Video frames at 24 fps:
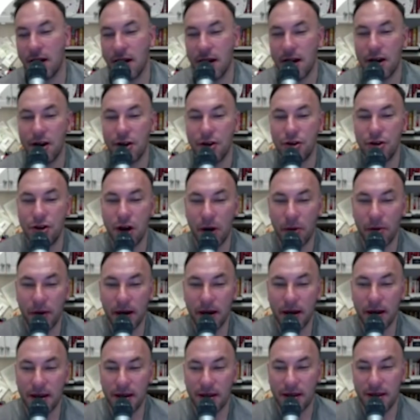
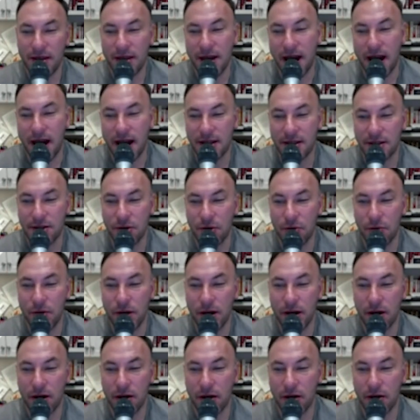Knowing that,
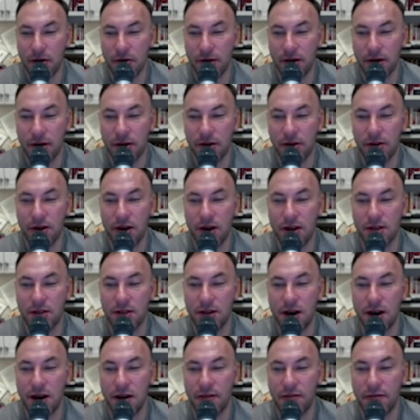we are going to cross
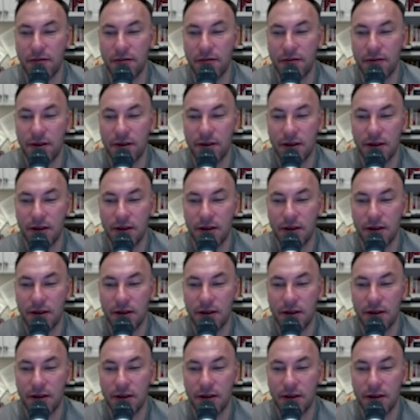off